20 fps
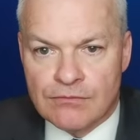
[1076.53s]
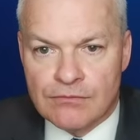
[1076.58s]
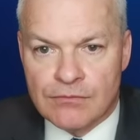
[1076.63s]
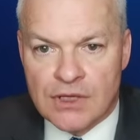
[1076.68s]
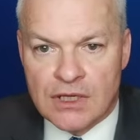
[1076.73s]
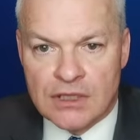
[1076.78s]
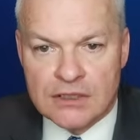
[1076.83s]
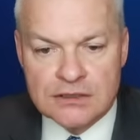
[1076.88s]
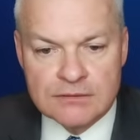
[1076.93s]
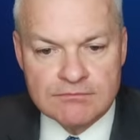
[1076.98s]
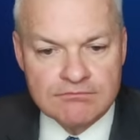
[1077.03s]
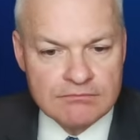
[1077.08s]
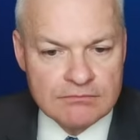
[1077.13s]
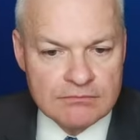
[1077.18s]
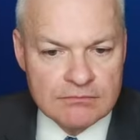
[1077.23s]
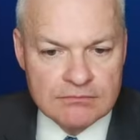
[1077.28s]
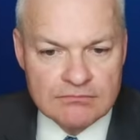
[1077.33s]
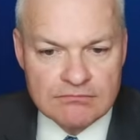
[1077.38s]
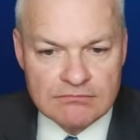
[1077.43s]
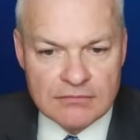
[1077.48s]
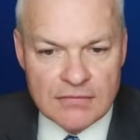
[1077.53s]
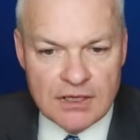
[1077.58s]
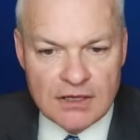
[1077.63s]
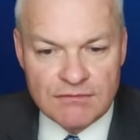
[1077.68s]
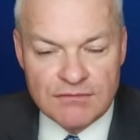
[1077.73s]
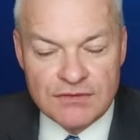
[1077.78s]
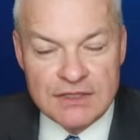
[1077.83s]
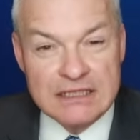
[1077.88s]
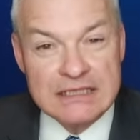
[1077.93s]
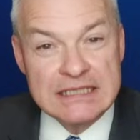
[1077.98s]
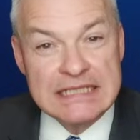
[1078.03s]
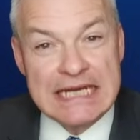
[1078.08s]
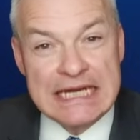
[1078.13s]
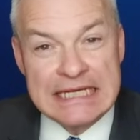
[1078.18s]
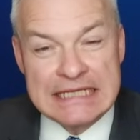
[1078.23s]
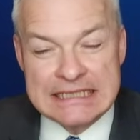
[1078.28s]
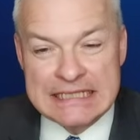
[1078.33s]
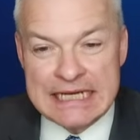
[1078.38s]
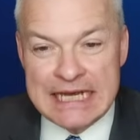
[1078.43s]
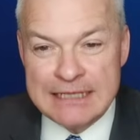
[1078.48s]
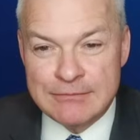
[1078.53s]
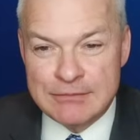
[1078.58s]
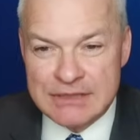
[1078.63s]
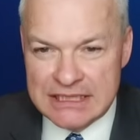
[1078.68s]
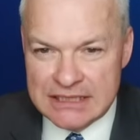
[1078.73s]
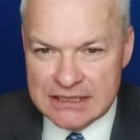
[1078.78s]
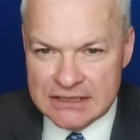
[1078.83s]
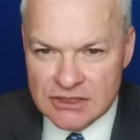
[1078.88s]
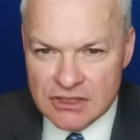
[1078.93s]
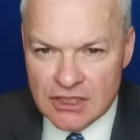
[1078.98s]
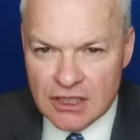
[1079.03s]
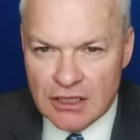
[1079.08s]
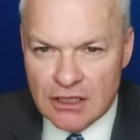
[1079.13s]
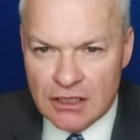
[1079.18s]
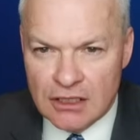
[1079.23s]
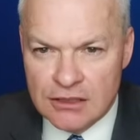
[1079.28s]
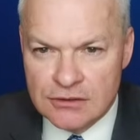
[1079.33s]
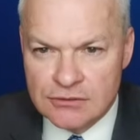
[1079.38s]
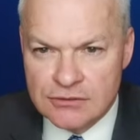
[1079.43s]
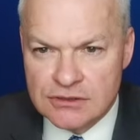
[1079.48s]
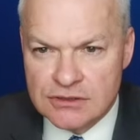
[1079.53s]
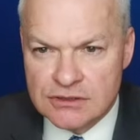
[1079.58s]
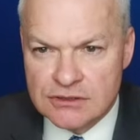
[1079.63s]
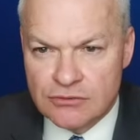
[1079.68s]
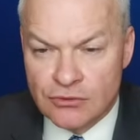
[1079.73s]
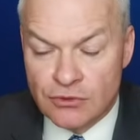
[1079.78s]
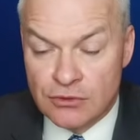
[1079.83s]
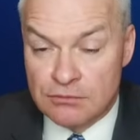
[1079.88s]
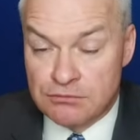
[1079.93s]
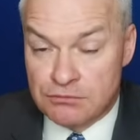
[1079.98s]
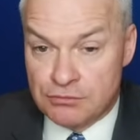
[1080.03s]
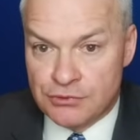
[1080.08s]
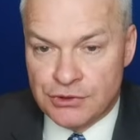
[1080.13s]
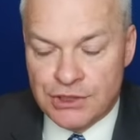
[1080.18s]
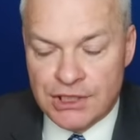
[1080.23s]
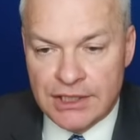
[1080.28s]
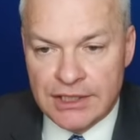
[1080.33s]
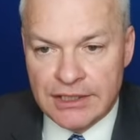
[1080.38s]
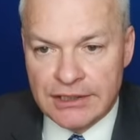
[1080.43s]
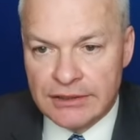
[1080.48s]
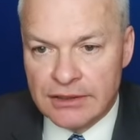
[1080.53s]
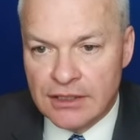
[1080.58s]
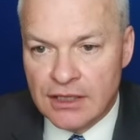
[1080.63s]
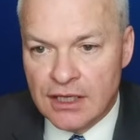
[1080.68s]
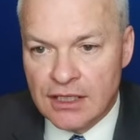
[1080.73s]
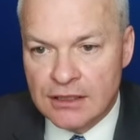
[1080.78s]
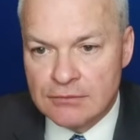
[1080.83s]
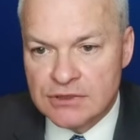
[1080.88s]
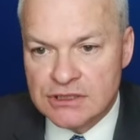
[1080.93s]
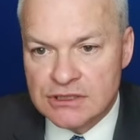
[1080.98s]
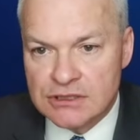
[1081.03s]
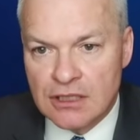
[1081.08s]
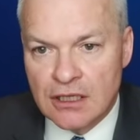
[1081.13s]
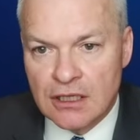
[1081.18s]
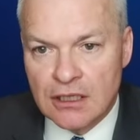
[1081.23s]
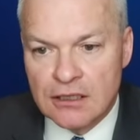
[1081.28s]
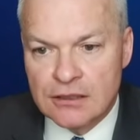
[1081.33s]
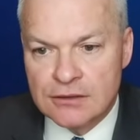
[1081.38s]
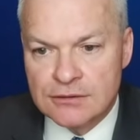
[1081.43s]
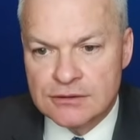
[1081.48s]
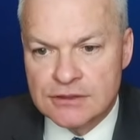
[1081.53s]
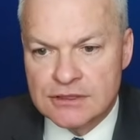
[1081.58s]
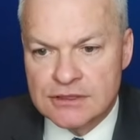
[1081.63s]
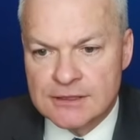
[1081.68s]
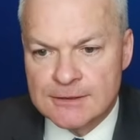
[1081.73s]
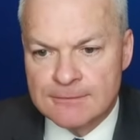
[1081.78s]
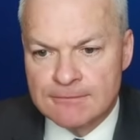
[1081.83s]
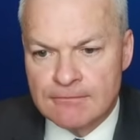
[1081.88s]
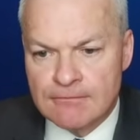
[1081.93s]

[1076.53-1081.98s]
But I feel the end game is close, or the pre-end game is close.